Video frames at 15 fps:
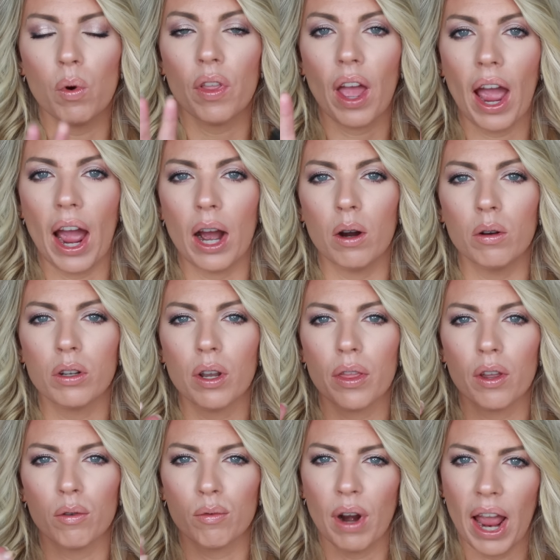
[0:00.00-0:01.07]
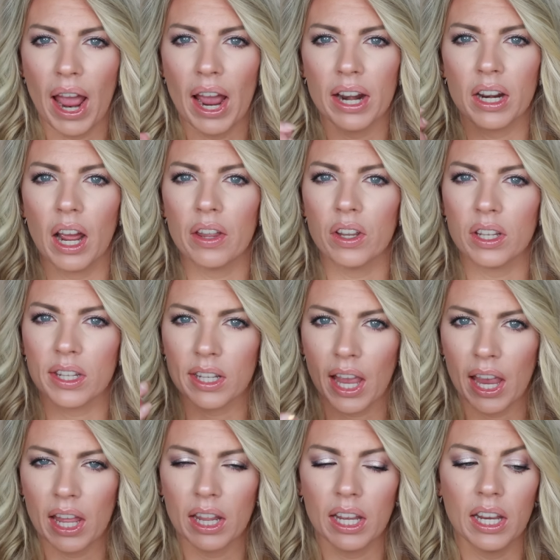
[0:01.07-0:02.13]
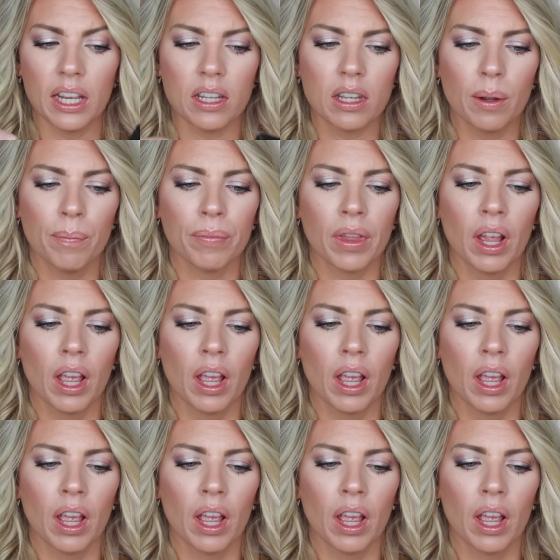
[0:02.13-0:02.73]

without the red and the scalies.